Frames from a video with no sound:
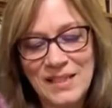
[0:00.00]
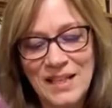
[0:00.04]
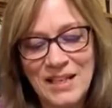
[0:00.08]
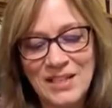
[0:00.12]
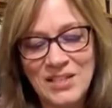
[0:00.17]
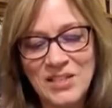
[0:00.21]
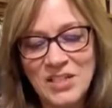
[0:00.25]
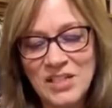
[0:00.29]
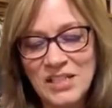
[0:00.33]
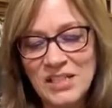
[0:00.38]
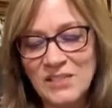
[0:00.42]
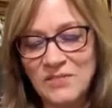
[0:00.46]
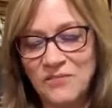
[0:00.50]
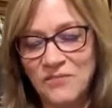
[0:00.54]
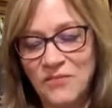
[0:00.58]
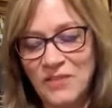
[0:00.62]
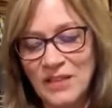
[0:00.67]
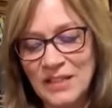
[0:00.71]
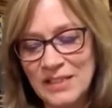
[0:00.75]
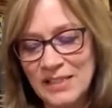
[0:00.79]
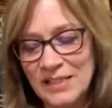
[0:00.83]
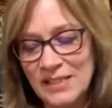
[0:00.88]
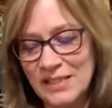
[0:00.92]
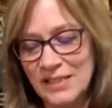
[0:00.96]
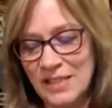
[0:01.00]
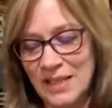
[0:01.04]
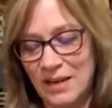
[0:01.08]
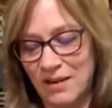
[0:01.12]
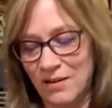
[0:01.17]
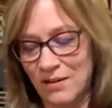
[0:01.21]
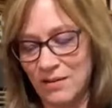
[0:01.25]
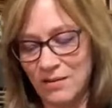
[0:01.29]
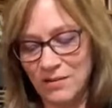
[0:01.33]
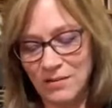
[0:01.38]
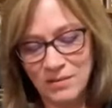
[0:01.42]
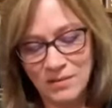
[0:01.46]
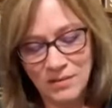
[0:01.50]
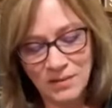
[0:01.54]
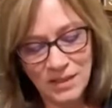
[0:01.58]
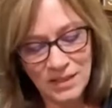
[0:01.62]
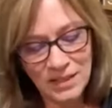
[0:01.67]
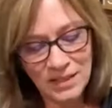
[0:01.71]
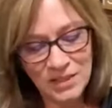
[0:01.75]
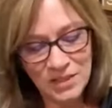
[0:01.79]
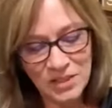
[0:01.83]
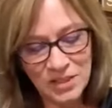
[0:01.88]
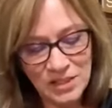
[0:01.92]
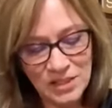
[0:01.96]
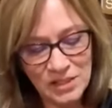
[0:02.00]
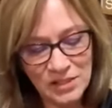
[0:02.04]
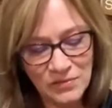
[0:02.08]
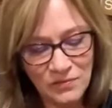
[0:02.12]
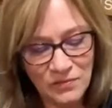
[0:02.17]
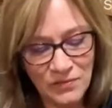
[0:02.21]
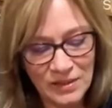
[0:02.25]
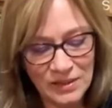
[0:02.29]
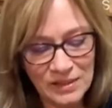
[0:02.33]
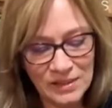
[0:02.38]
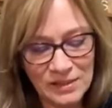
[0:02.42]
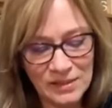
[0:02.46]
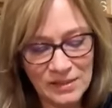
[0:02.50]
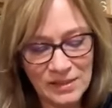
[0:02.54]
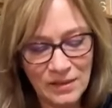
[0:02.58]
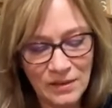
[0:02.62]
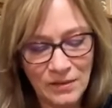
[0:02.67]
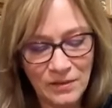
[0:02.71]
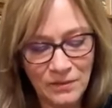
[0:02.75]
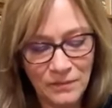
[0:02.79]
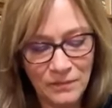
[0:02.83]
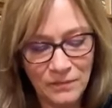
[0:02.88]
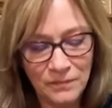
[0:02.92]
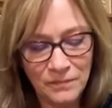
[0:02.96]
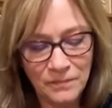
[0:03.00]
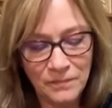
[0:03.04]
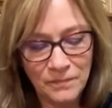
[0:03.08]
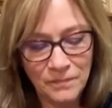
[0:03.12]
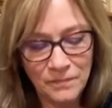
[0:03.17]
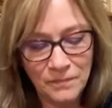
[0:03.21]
So it just fits there. It just fits there.